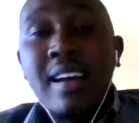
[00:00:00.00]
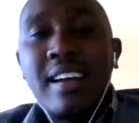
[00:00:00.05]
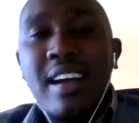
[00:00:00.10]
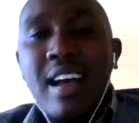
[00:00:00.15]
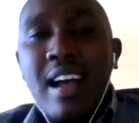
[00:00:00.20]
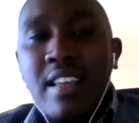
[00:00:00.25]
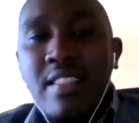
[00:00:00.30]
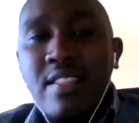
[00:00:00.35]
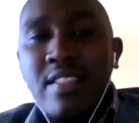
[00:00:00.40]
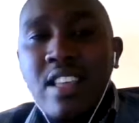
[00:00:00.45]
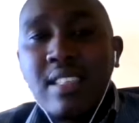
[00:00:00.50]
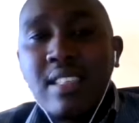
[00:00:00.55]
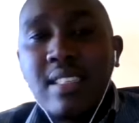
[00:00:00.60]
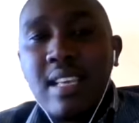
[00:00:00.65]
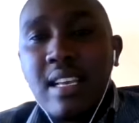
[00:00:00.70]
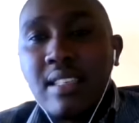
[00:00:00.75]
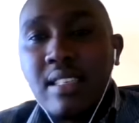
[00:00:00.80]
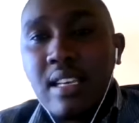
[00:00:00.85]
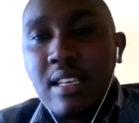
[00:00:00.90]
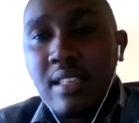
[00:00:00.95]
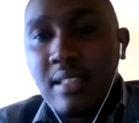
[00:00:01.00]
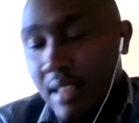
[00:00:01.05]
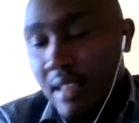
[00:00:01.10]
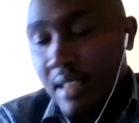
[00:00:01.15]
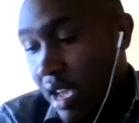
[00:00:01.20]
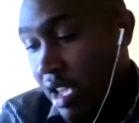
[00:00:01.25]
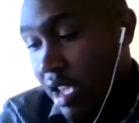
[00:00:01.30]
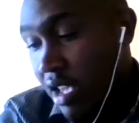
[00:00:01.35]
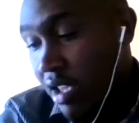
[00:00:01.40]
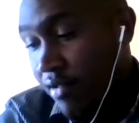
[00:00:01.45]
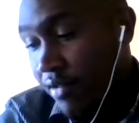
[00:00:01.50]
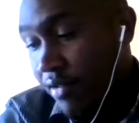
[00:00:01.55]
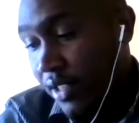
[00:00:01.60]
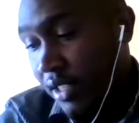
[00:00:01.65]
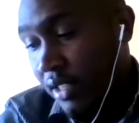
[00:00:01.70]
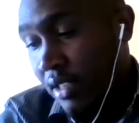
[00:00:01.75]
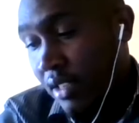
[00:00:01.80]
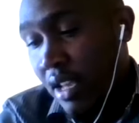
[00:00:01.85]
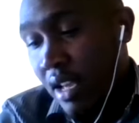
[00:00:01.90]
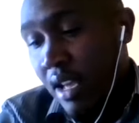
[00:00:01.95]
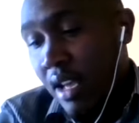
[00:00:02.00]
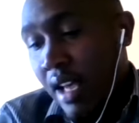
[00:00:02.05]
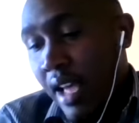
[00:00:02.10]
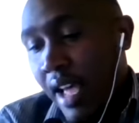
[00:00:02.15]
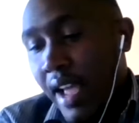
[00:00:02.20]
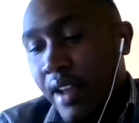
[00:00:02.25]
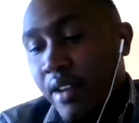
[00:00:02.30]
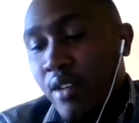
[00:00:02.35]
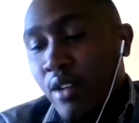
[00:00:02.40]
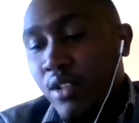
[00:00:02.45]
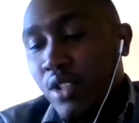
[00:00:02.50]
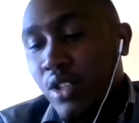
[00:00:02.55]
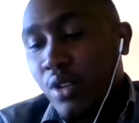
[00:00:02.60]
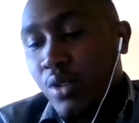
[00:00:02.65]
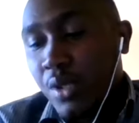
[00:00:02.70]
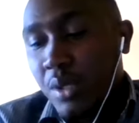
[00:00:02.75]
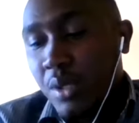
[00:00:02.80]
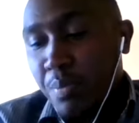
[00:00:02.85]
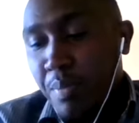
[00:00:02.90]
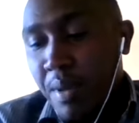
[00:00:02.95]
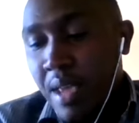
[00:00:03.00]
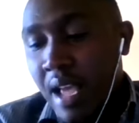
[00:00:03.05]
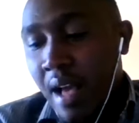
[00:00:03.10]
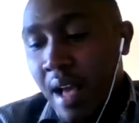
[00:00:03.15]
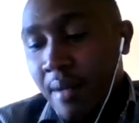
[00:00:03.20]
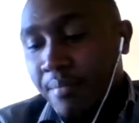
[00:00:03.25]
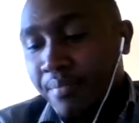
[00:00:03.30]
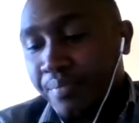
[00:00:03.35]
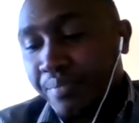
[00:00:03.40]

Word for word: uh, things such as knives, and also spear.